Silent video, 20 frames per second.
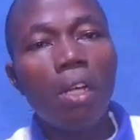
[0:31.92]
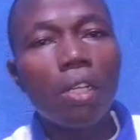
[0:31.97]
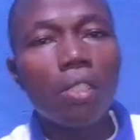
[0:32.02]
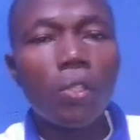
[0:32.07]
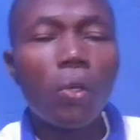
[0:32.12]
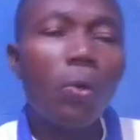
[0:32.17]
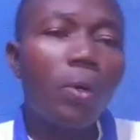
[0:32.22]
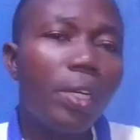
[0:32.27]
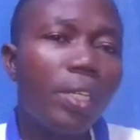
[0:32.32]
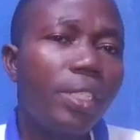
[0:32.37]

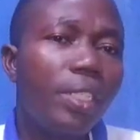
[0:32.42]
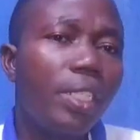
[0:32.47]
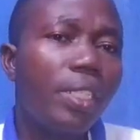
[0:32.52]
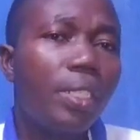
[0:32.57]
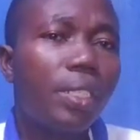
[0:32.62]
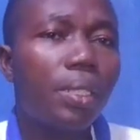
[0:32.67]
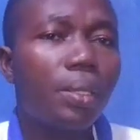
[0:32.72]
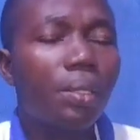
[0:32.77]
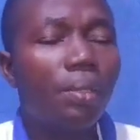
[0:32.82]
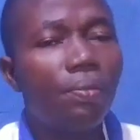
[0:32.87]
So in
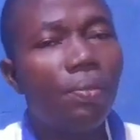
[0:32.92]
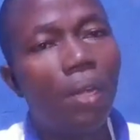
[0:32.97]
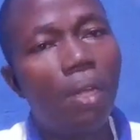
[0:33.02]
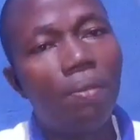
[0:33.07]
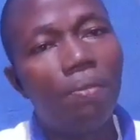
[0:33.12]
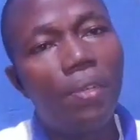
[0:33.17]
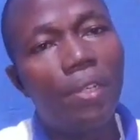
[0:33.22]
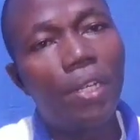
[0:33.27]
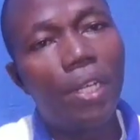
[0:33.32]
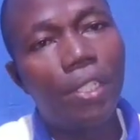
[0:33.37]
this
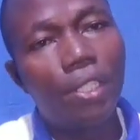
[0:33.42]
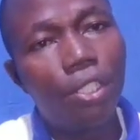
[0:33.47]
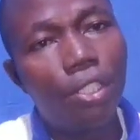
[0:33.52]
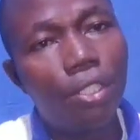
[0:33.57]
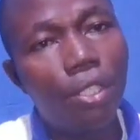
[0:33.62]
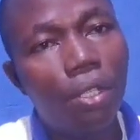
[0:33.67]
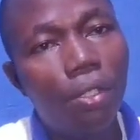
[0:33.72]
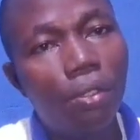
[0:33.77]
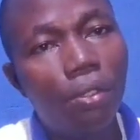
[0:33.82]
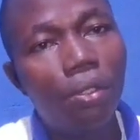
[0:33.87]
very
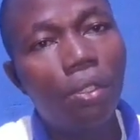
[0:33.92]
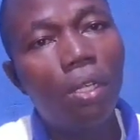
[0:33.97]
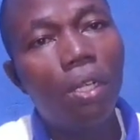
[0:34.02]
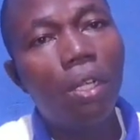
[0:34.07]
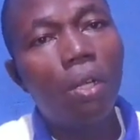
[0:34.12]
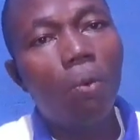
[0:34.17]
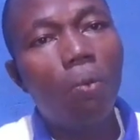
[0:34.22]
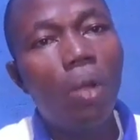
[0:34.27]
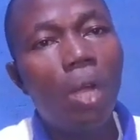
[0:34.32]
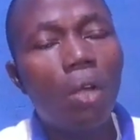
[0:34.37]
edition,
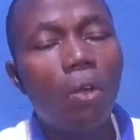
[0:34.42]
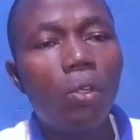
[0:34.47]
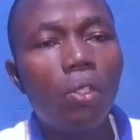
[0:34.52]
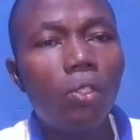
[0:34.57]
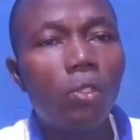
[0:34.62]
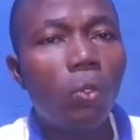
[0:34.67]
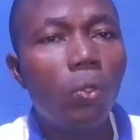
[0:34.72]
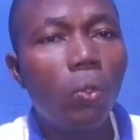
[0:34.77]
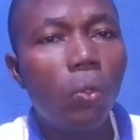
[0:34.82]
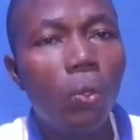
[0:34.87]
we are going
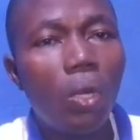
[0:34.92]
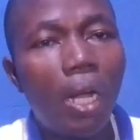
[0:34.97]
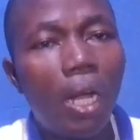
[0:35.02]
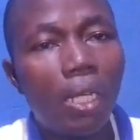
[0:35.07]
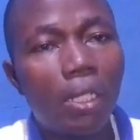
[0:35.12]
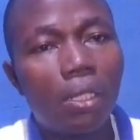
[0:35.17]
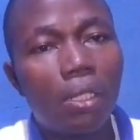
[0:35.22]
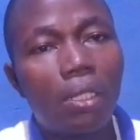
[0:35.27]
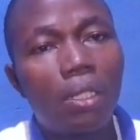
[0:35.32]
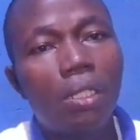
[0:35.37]
to look
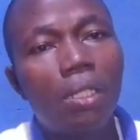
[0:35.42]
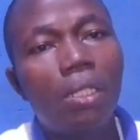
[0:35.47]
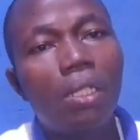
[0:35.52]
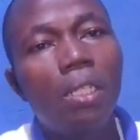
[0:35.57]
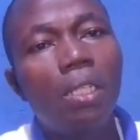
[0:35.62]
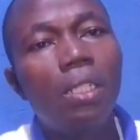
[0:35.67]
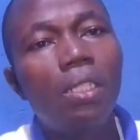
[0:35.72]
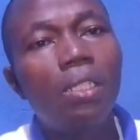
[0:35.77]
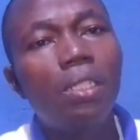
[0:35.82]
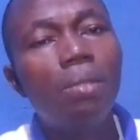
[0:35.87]
at
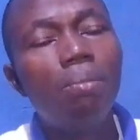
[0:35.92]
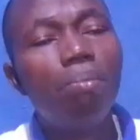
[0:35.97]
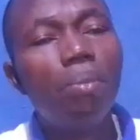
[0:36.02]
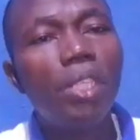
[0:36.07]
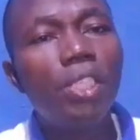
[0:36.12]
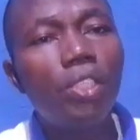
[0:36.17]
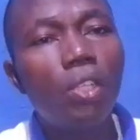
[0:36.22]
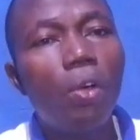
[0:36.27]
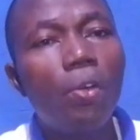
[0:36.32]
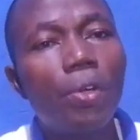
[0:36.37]
the
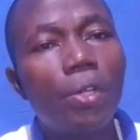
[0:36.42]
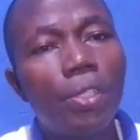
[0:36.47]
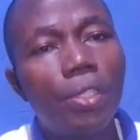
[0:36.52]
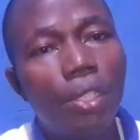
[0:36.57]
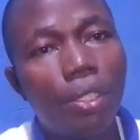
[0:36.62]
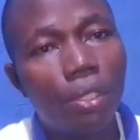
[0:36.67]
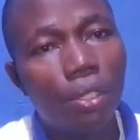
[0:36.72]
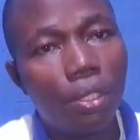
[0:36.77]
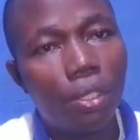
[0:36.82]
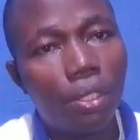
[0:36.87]
major
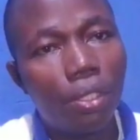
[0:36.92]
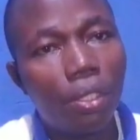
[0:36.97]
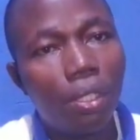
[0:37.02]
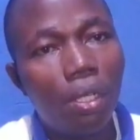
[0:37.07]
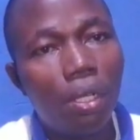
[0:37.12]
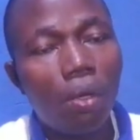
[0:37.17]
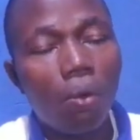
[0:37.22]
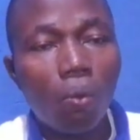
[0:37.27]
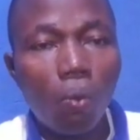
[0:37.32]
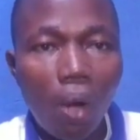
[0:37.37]
reasons
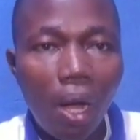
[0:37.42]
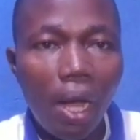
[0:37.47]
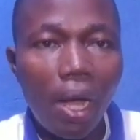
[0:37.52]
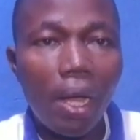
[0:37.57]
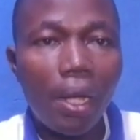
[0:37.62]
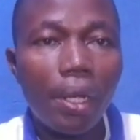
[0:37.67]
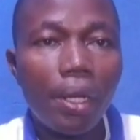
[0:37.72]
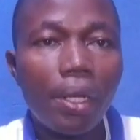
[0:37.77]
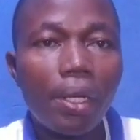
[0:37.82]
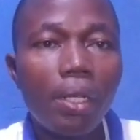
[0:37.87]

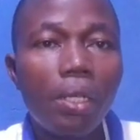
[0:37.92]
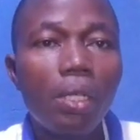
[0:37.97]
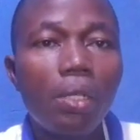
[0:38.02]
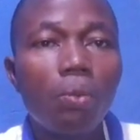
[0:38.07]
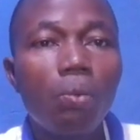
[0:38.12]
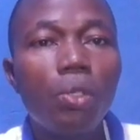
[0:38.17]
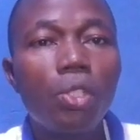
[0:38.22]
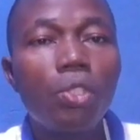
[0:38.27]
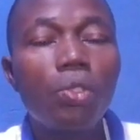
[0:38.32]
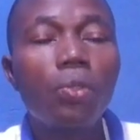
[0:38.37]
why
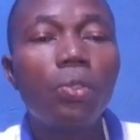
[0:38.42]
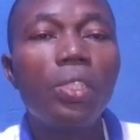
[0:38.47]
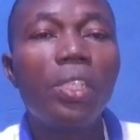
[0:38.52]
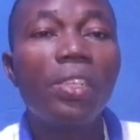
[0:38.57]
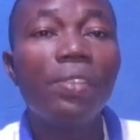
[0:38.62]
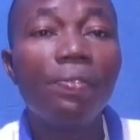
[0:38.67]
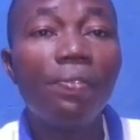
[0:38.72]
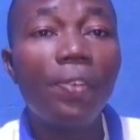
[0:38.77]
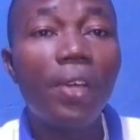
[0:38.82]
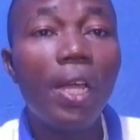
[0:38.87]
we should
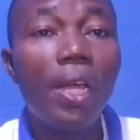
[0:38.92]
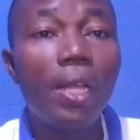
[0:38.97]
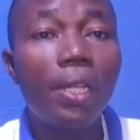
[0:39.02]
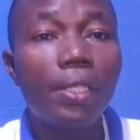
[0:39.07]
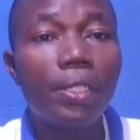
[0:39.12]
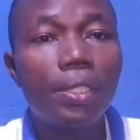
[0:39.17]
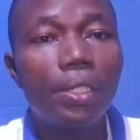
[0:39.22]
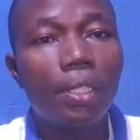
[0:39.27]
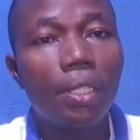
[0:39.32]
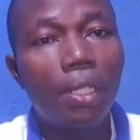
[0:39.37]

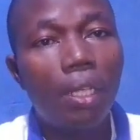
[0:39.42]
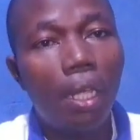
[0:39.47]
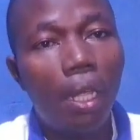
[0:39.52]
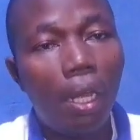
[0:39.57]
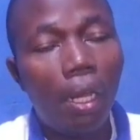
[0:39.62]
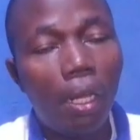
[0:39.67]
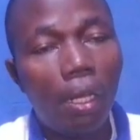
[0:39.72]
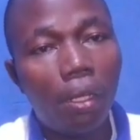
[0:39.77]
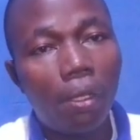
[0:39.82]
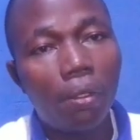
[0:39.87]
invest
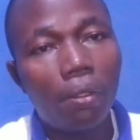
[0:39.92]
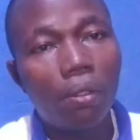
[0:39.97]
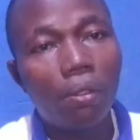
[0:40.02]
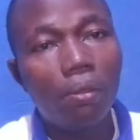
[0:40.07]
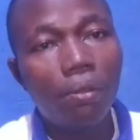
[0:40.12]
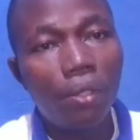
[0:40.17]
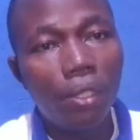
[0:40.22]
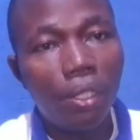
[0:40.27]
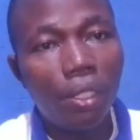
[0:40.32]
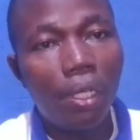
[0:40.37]
in
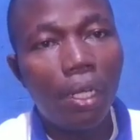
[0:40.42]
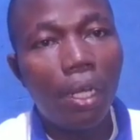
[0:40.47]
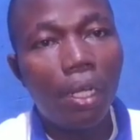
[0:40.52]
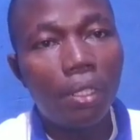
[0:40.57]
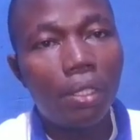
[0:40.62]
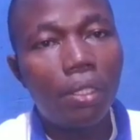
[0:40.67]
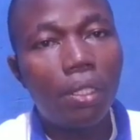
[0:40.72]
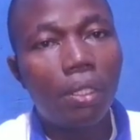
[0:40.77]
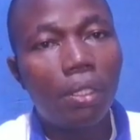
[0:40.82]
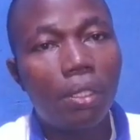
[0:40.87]
real
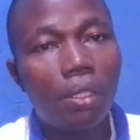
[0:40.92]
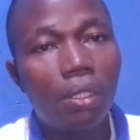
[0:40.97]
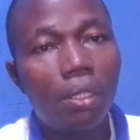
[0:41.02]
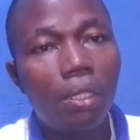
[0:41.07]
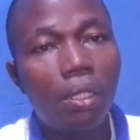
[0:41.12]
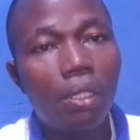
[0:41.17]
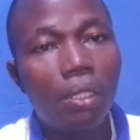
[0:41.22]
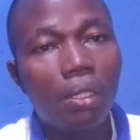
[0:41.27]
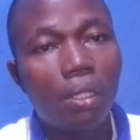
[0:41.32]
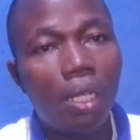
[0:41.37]
estate.
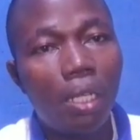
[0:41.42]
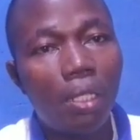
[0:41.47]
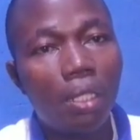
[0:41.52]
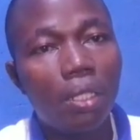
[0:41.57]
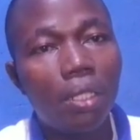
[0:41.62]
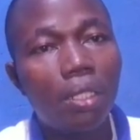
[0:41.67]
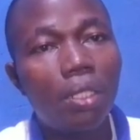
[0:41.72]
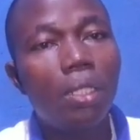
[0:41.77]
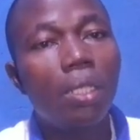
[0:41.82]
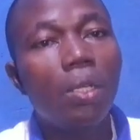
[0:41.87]
That
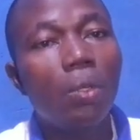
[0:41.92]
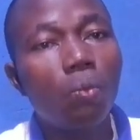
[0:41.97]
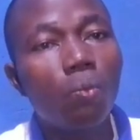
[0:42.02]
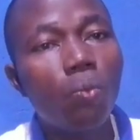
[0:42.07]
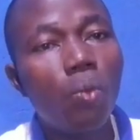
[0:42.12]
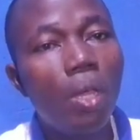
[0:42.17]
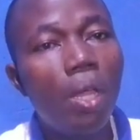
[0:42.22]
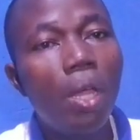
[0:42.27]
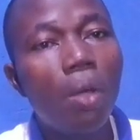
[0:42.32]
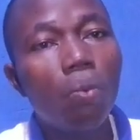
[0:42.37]
is,
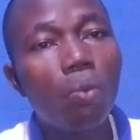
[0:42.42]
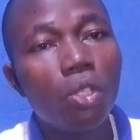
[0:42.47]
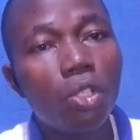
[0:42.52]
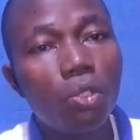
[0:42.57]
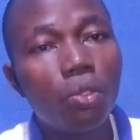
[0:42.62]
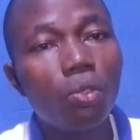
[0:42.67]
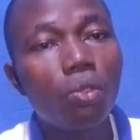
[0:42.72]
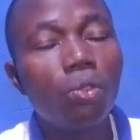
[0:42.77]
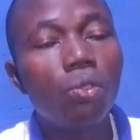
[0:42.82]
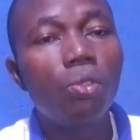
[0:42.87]
where we
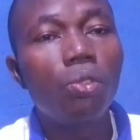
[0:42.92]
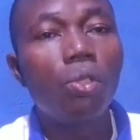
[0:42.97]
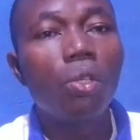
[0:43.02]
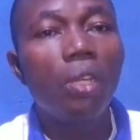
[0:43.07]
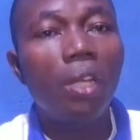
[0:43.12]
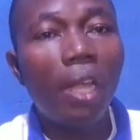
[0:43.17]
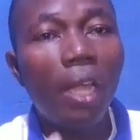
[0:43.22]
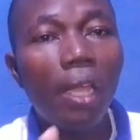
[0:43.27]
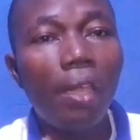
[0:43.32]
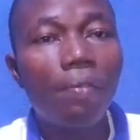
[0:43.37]
should
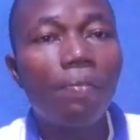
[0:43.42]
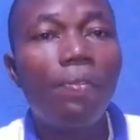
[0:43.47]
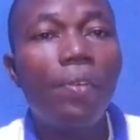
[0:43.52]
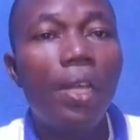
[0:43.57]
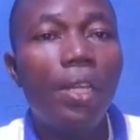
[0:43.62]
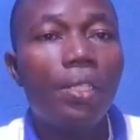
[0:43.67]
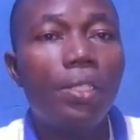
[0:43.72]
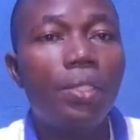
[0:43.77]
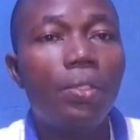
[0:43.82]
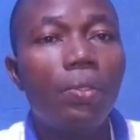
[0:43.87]

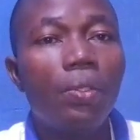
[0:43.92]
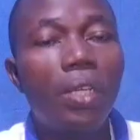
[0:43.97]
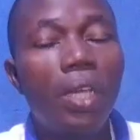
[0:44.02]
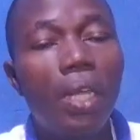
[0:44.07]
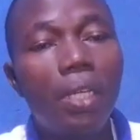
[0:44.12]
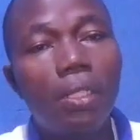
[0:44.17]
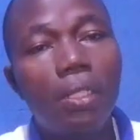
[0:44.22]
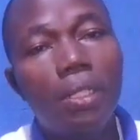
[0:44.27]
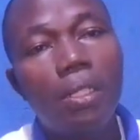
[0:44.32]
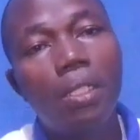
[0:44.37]
invest to
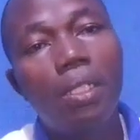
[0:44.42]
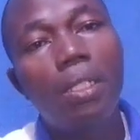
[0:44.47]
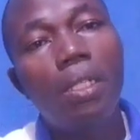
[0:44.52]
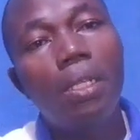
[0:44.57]
get